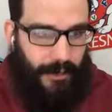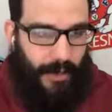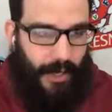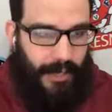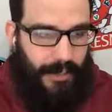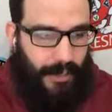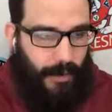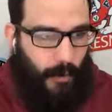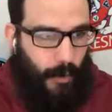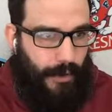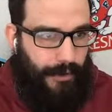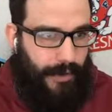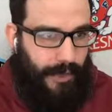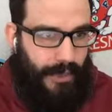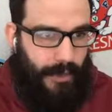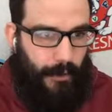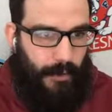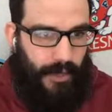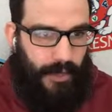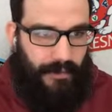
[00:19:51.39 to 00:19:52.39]
I think one thing
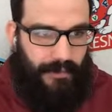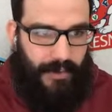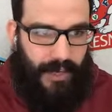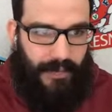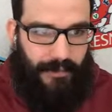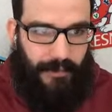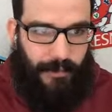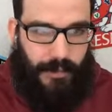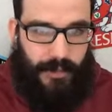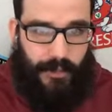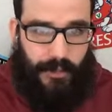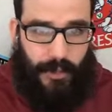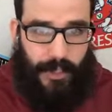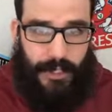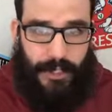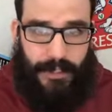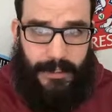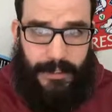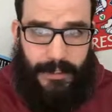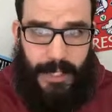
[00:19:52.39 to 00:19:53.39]
that we're going to find from these
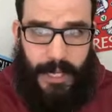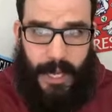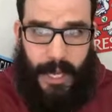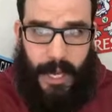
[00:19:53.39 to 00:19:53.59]
trades.